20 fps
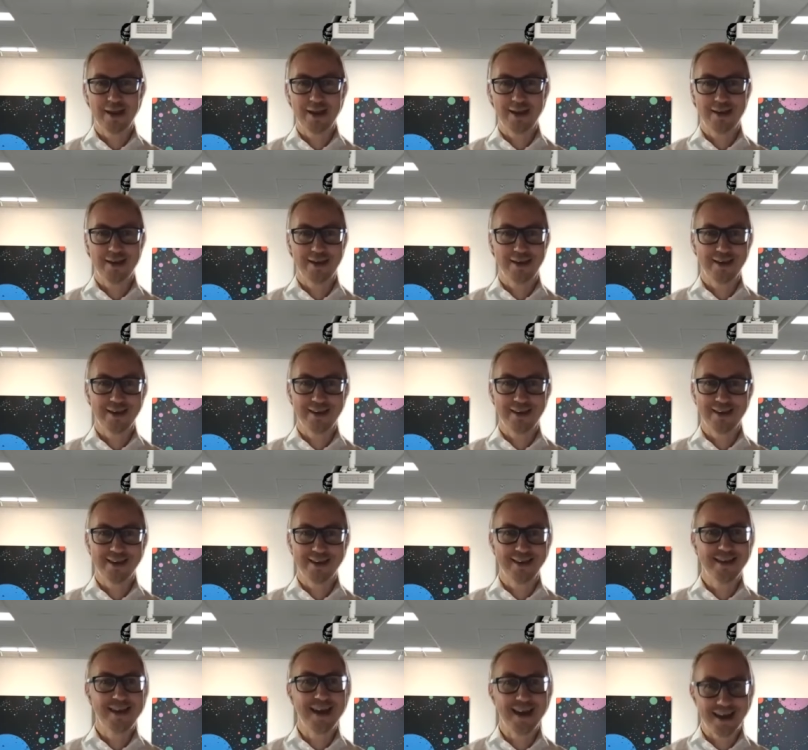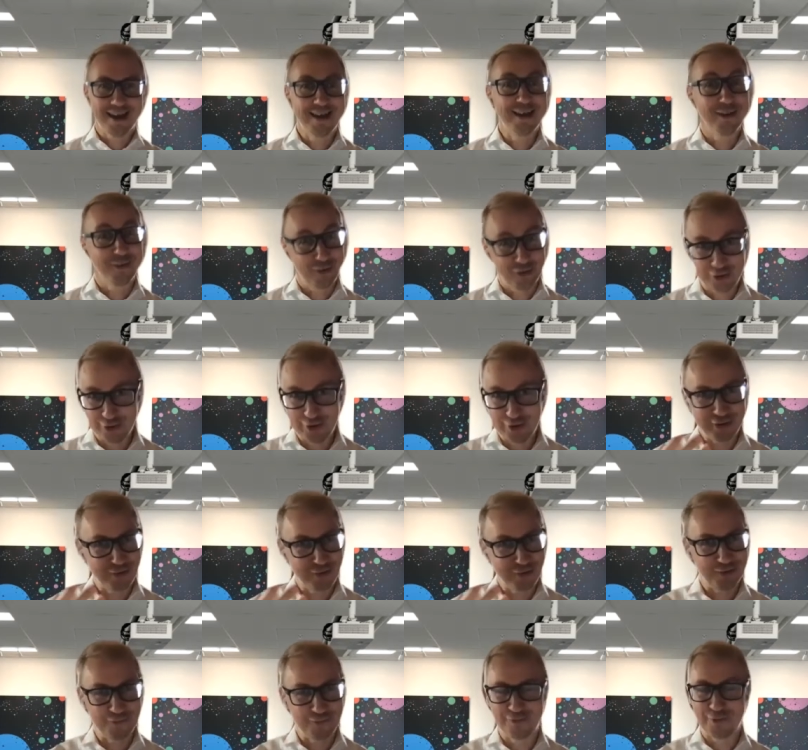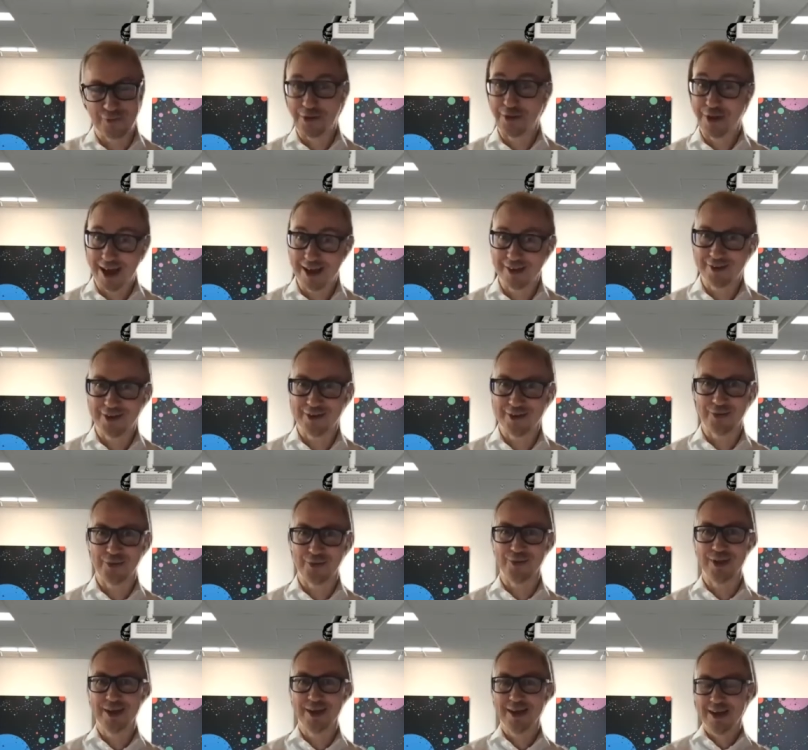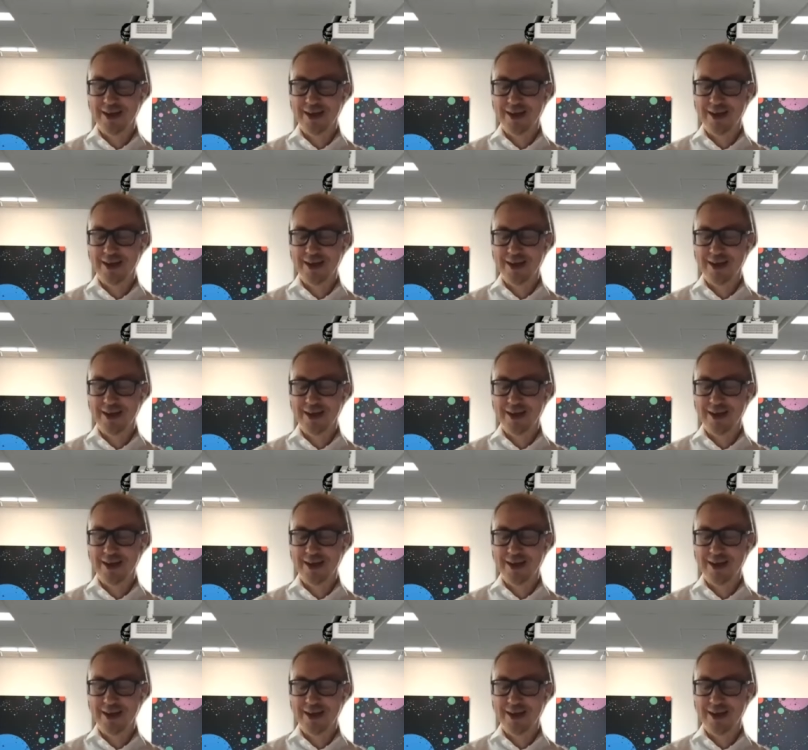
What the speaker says: And yeah, it's a fantastic school.